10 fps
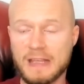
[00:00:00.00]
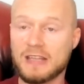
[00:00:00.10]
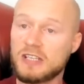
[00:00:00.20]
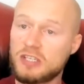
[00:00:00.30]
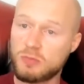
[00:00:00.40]

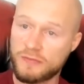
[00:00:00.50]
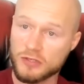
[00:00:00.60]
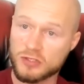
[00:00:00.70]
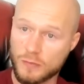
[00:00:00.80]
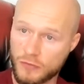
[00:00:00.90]
At least we've
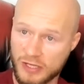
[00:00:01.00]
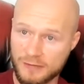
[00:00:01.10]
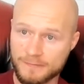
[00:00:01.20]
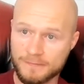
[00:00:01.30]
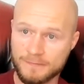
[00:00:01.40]
got something.
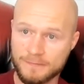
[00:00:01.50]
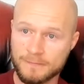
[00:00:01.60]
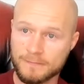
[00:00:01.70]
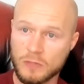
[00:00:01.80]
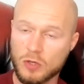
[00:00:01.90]

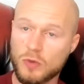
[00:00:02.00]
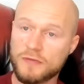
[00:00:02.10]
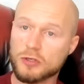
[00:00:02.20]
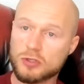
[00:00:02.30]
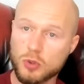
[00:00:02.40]

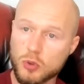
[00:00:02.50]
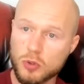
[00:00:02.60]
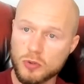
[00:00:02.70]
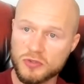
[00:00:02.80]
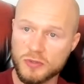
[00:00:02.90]
We've got
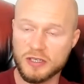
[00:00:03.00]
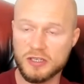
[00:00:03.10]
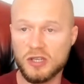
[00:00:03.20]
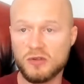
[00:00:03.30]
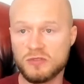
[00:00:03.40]
tools we can
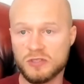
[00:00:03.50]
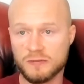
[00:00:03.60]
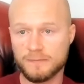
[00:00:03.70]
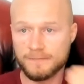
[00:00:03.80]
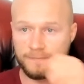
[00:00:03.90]

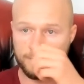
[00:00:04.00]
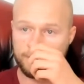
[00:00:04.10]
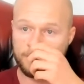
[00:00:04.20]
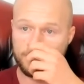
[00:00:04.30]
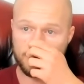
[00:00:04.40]
use
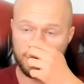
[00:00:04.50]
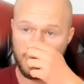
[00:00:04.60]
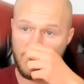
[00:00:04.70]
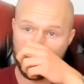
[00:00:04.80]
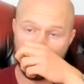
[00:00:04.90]

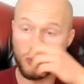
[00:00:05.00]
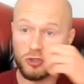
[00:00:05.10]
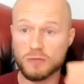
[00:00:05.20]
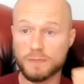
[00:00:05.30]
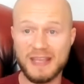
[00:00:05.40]
not
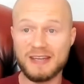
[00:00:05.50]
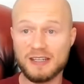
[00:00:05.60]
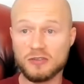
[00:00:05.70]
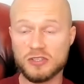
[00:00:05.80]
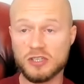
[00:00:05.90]
just
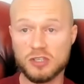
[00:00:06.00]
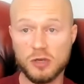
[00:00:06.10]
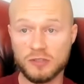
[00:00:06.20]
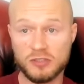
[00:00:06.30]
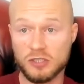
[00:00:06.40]
painkillers to
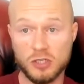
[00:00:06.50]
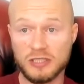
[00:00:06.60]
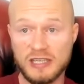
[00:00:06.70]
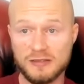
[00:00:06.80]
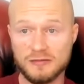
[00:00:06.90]
dull, to
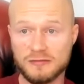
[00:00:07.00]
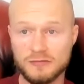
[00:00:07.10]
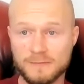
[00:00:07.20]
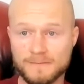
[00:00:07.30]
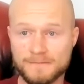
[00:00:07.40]
dull it,
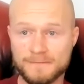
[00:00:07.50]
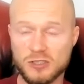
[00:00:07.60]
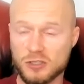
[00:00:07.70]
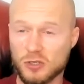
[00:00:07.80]
to